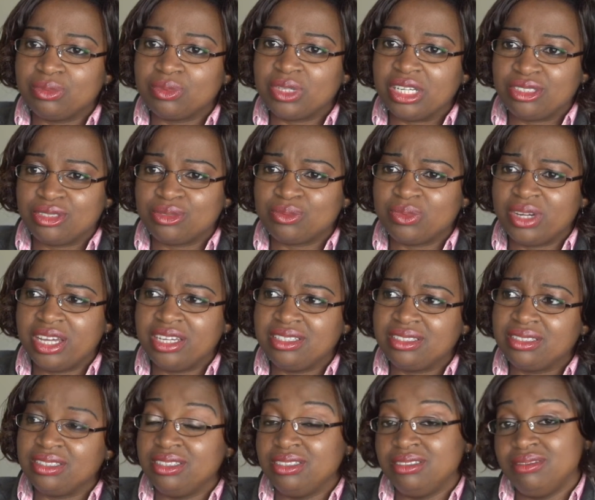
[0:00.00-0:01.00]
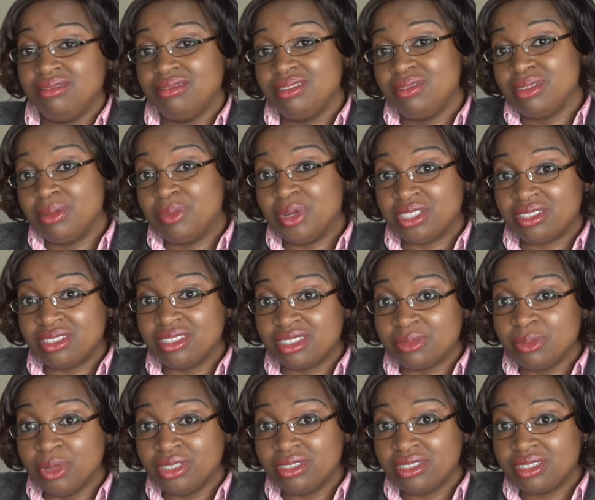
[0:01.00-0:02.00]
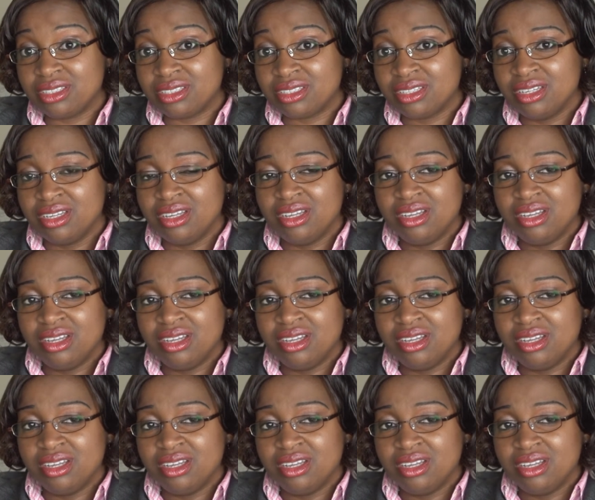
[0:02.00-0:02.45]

quite right, in about 6 months.